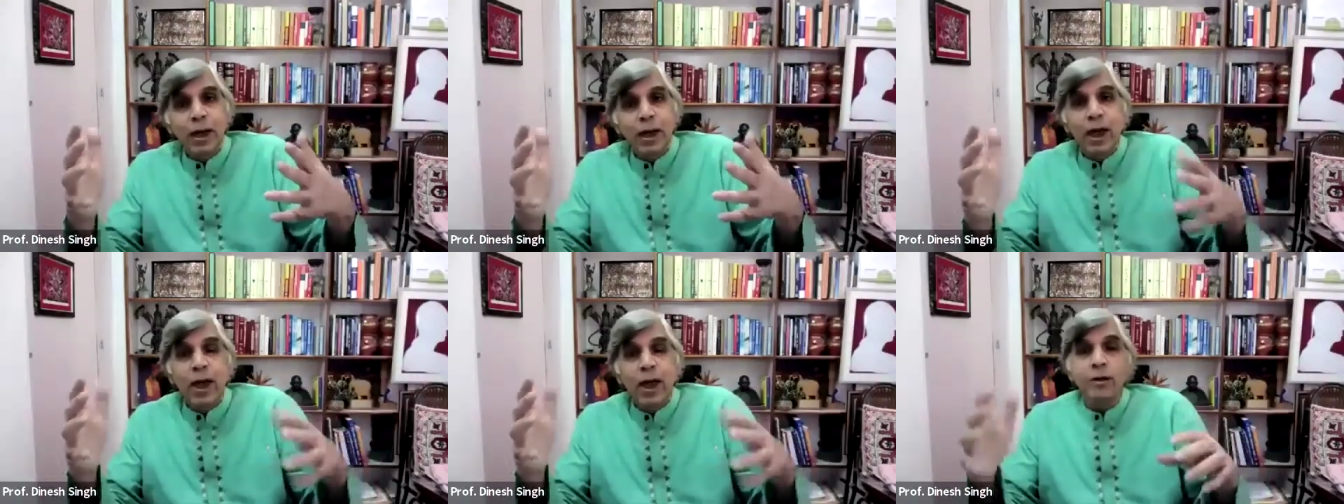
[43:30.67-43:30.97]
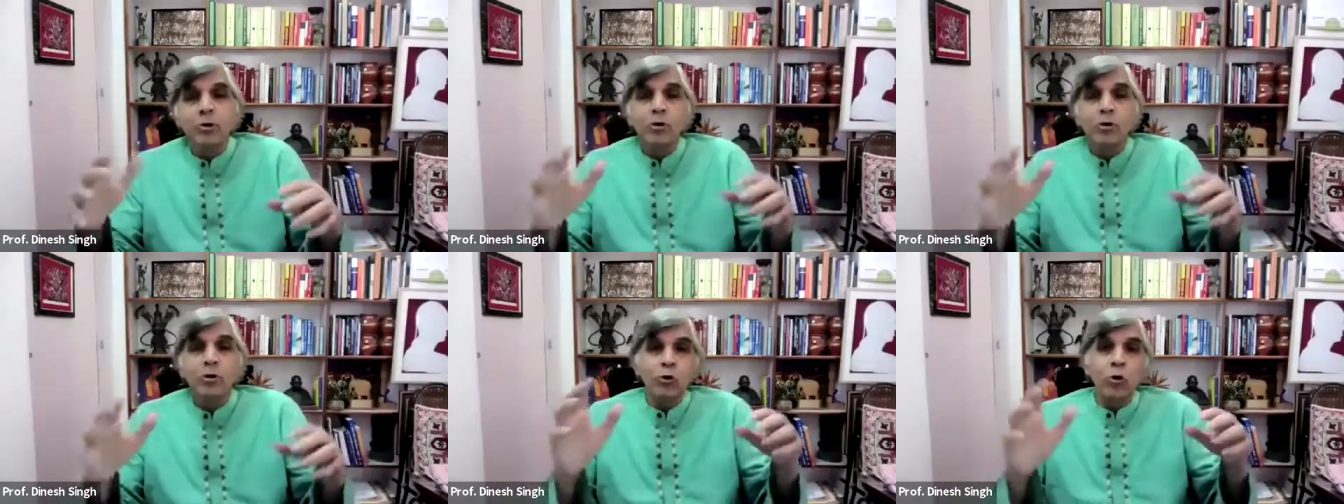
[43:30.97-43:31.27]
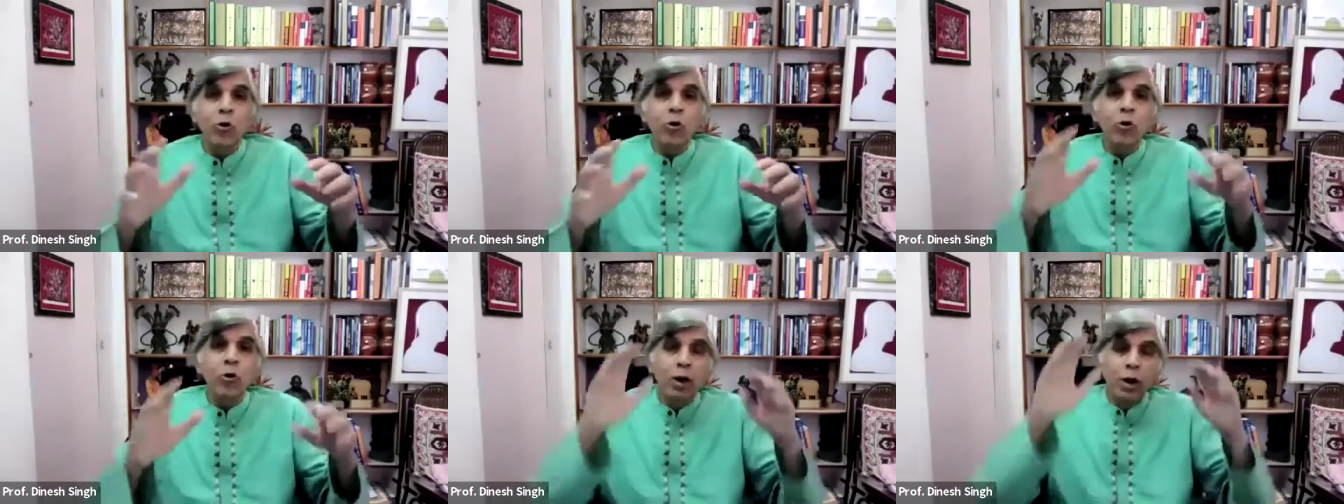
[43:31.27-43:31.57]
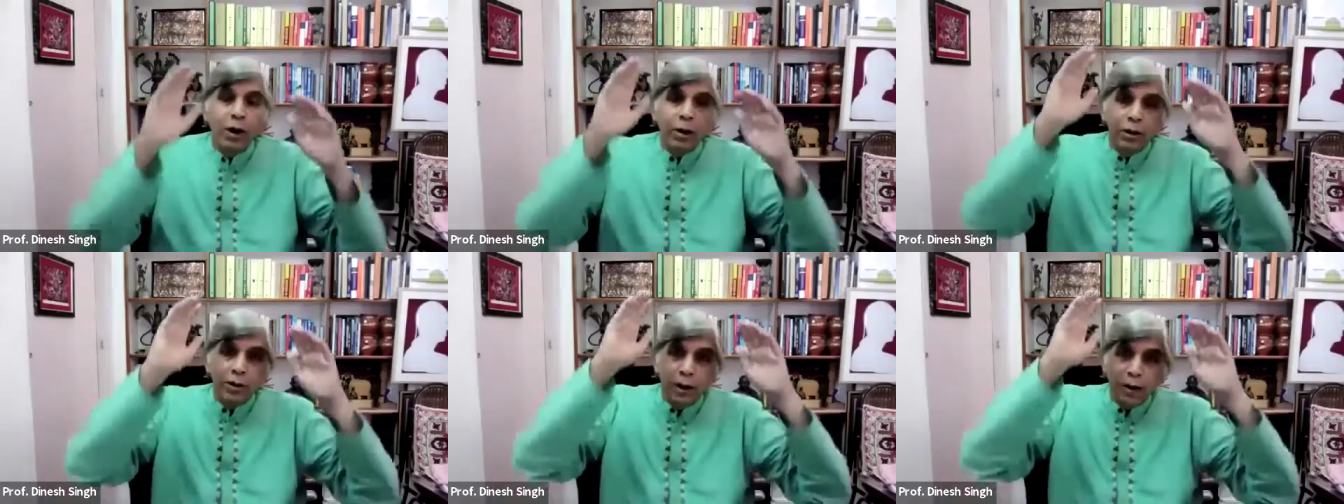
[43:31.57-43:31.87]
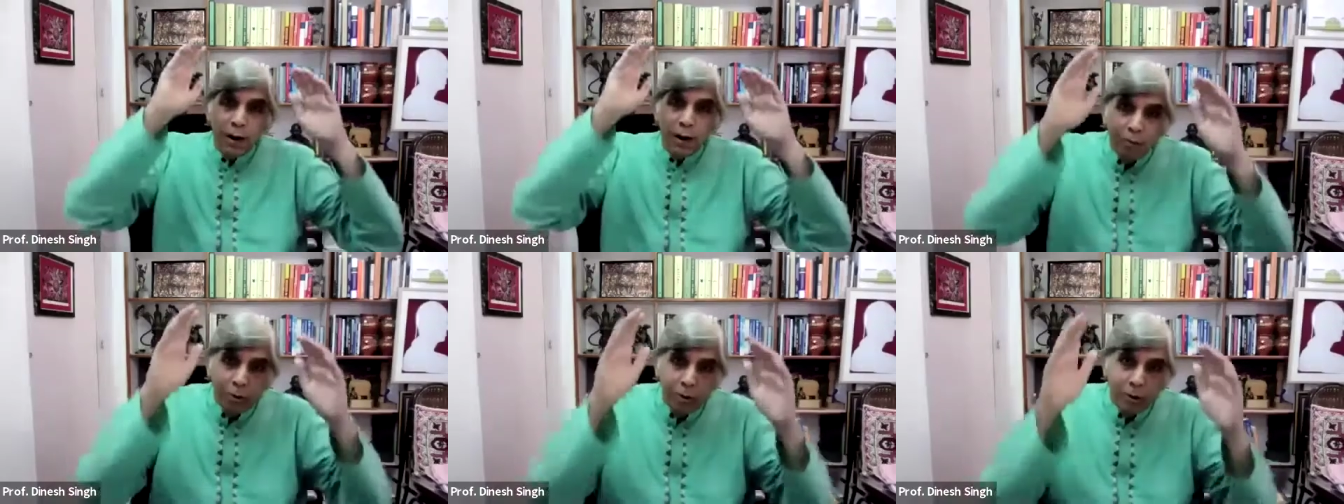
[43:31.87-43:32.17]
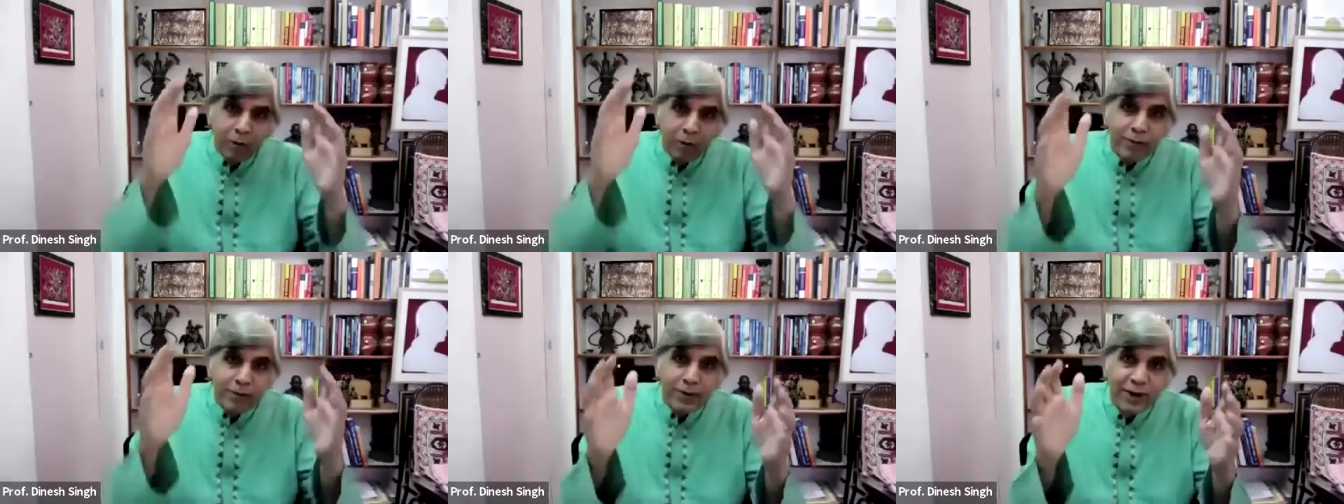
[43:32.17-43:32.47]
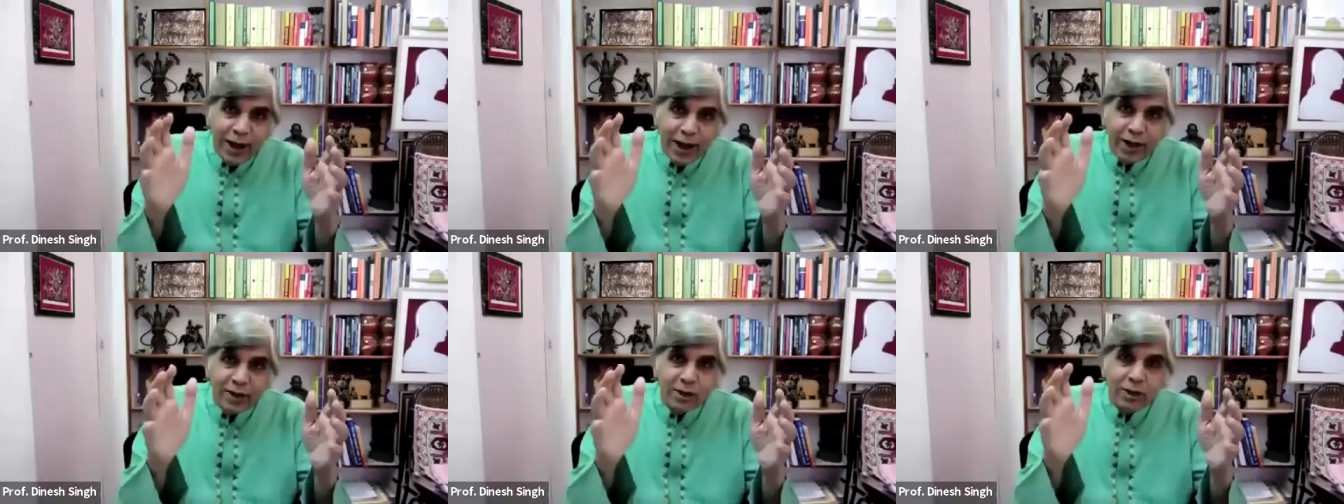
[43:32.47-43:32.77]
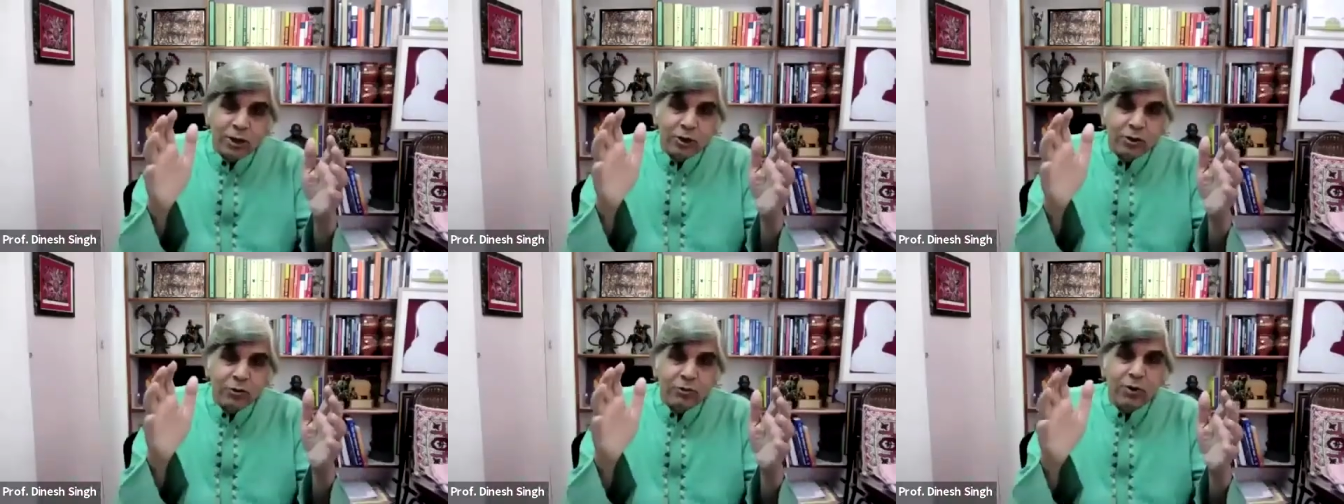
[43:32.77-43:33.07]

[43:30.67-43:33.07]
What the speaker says: And so the number of deaths